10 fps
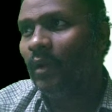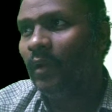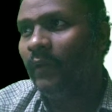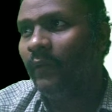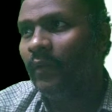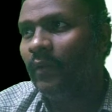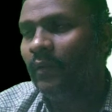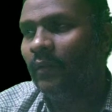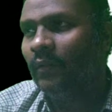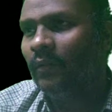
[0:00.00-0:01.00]
I
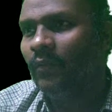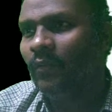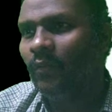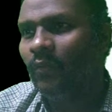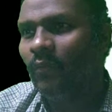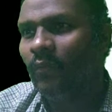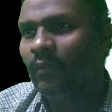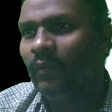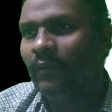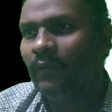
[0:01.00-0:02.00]
will go.
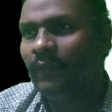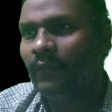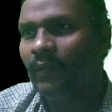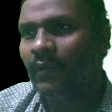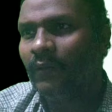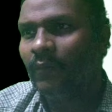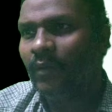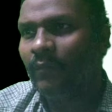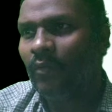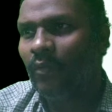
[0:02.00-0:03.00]
So there is
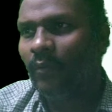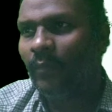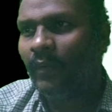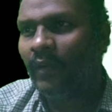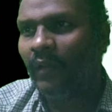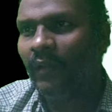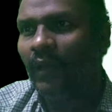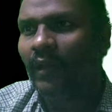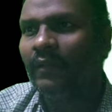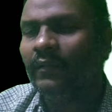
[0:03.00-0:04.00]
one more pending.
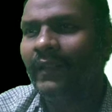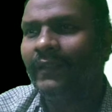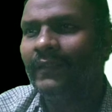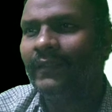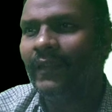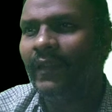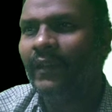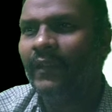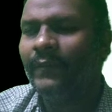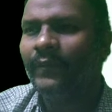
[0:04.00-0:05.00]
Yeah, das
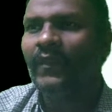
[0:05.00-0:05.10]
Ende.